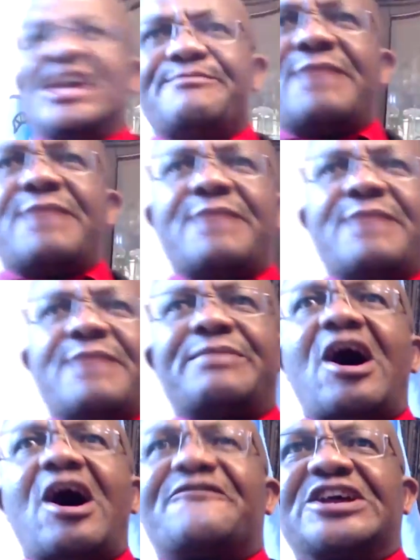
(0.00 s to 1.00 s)
the key member
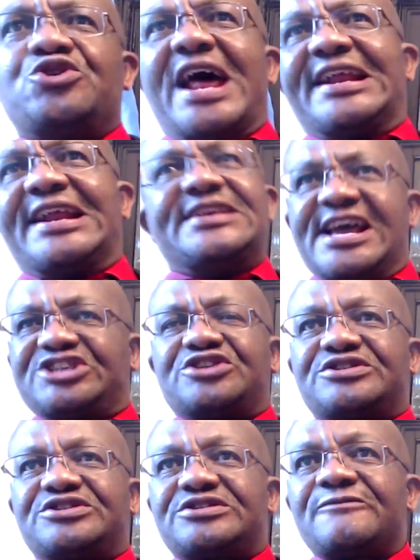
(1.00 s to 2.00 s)
of the United
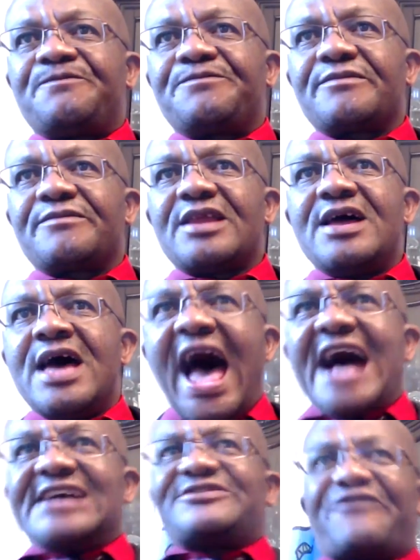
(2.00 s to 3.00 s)
Nations.
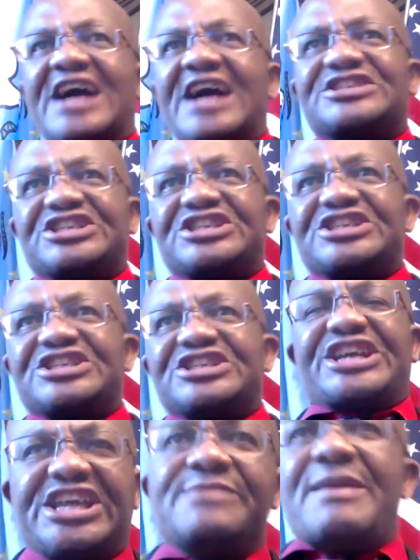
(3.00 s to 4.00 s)
As France is a
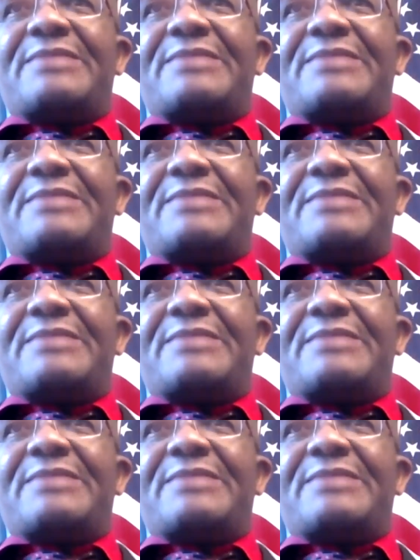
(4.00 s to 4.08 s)
key